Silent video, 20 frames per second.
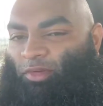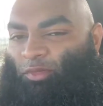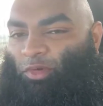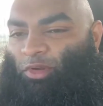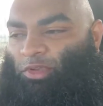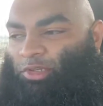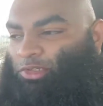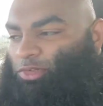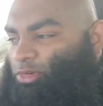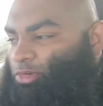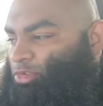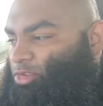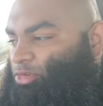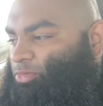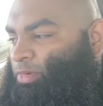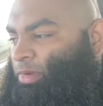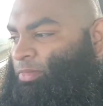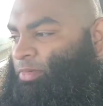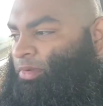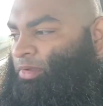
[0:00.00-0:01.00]
I don't want to show you,
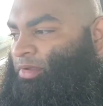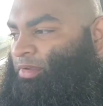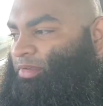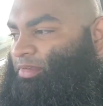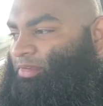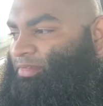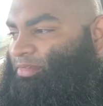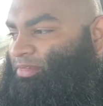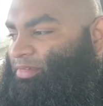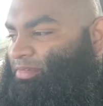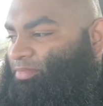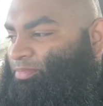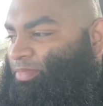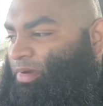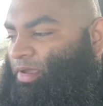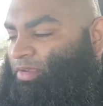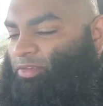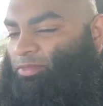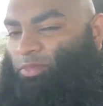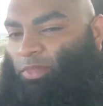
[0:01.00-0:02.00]
there's people
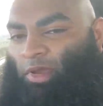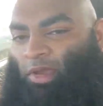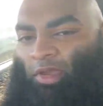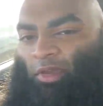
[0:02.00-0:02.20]
just passing